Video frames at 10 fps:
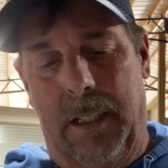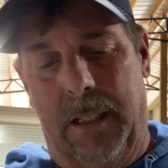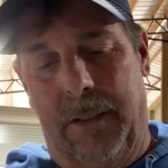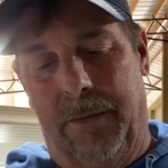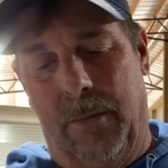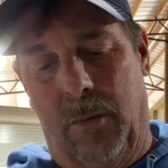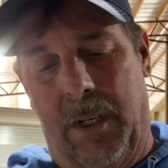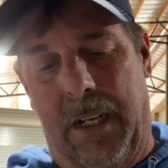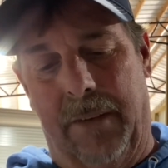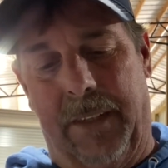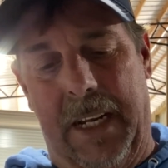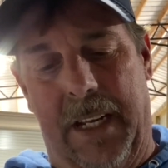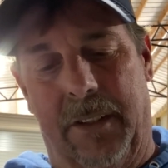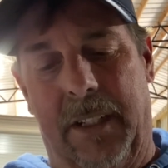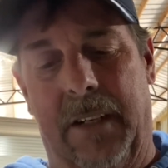from what I've
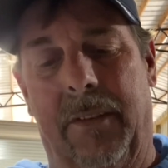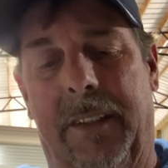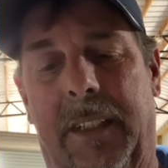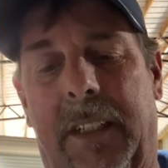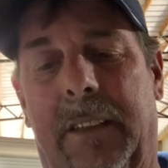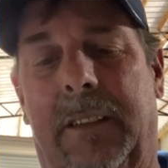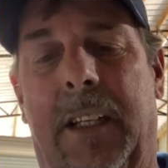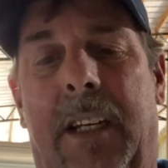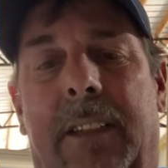gathered, everything is kind of